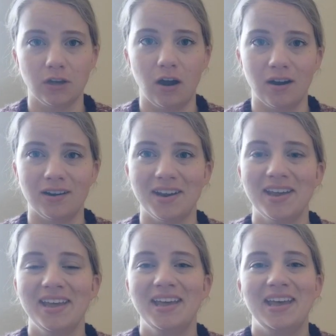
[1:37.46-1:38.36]
yarn.
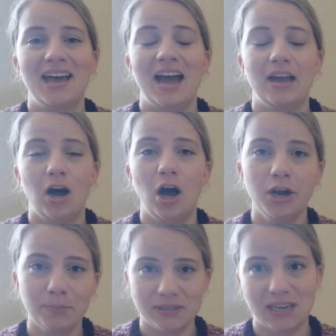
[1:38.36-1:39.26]
I
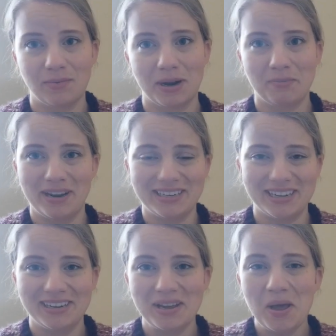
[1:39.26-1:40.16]
100% recommend it.
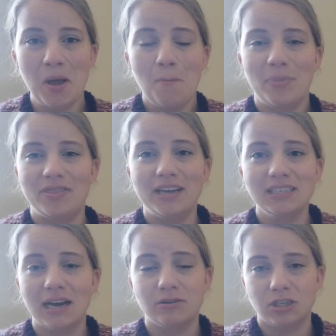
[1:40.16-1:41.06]
But
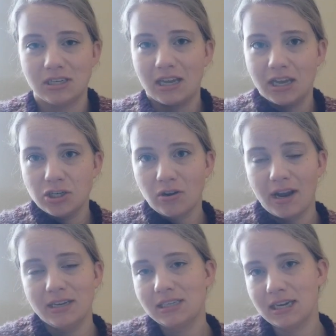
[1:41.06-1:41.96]
this, I was just again
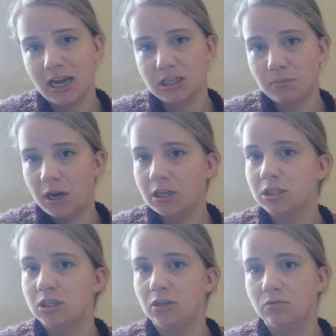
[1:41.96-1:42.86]
trying to stash
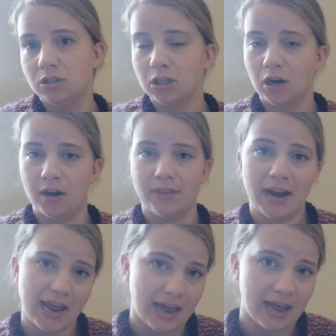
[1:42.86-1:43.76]
bust, use the yarn that
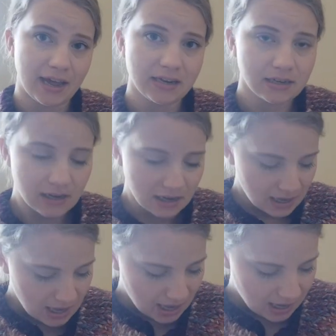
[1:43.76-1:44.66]
I had.
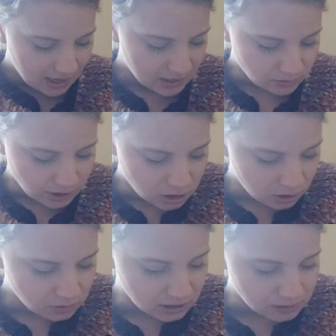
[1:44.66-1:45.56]
And so I
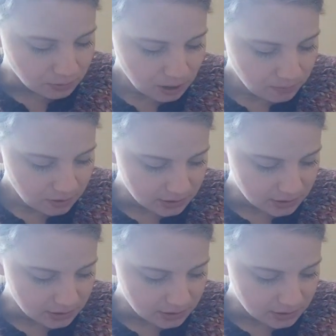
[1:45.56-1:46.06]
chose this purple,